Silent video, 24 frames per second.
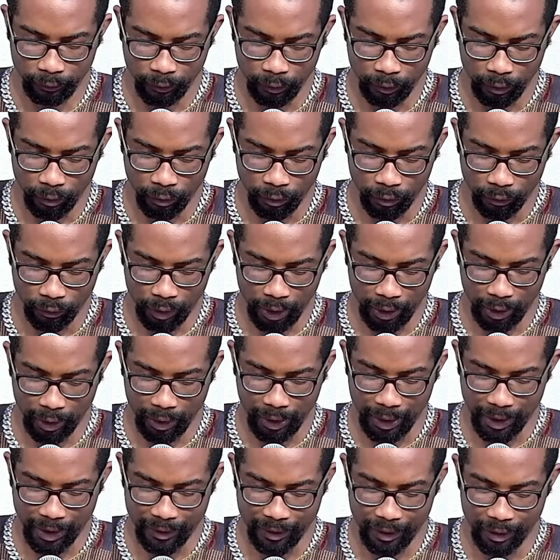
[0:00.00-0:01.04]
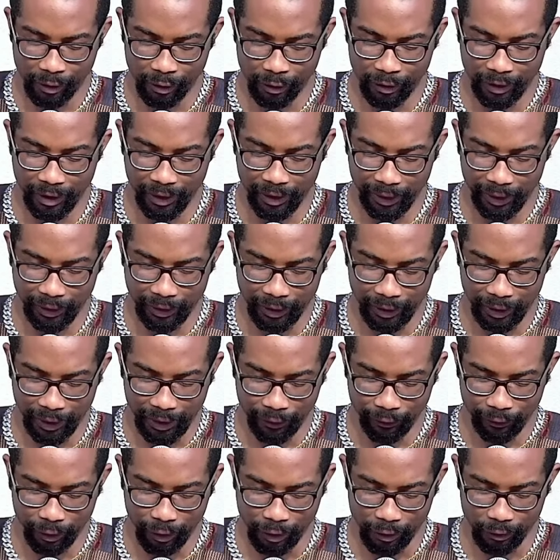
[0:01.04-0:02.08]
Father, I ask that you de- deliver
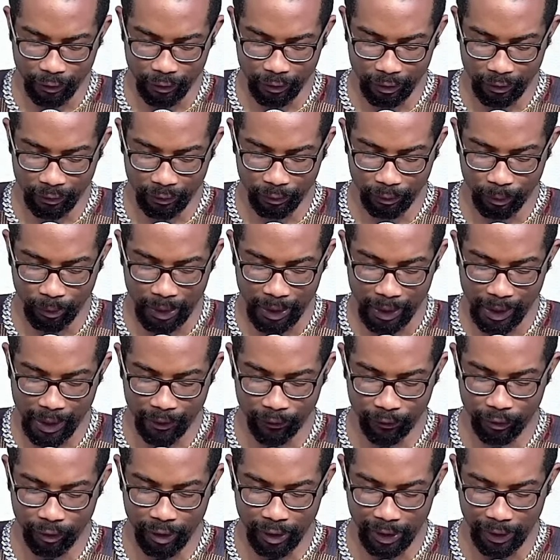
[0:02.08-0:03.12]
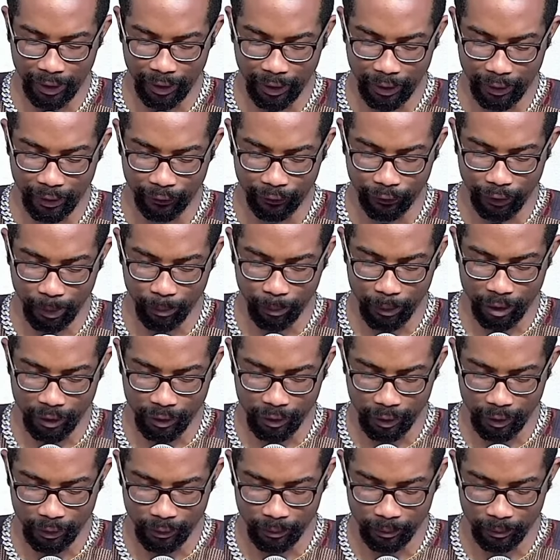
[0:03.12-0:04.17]
us from every infirmity.
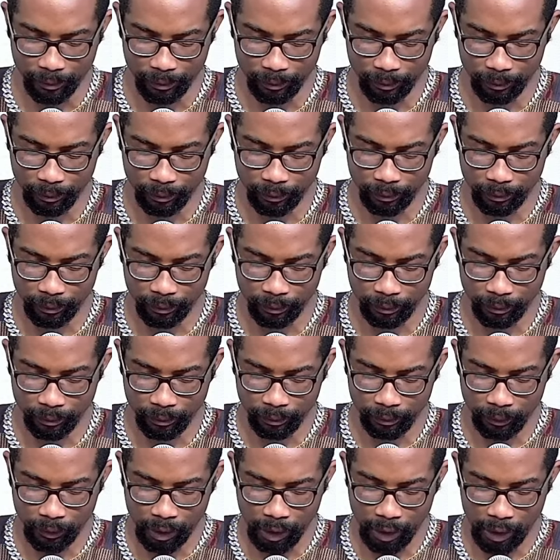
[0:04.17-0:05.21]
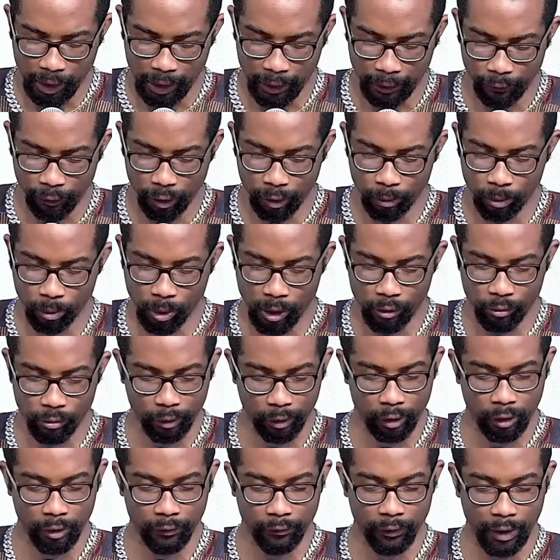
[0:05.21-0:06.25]
Even the ones we're not
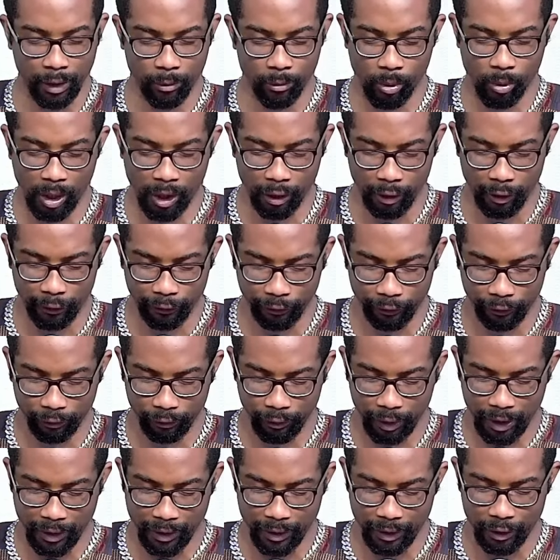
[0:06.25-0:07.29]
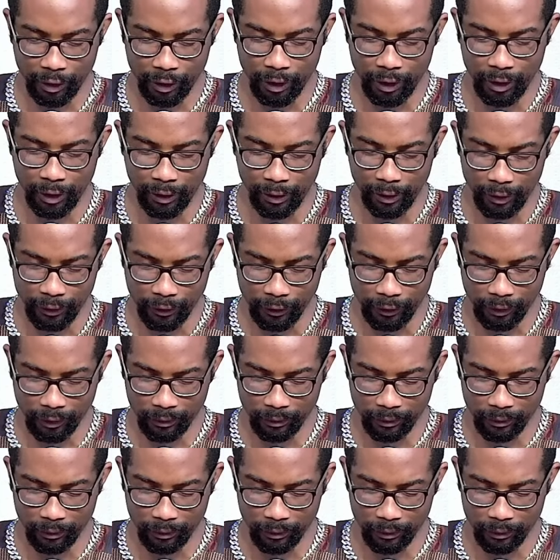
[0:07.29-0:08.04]
aware of, we ask that you heal us.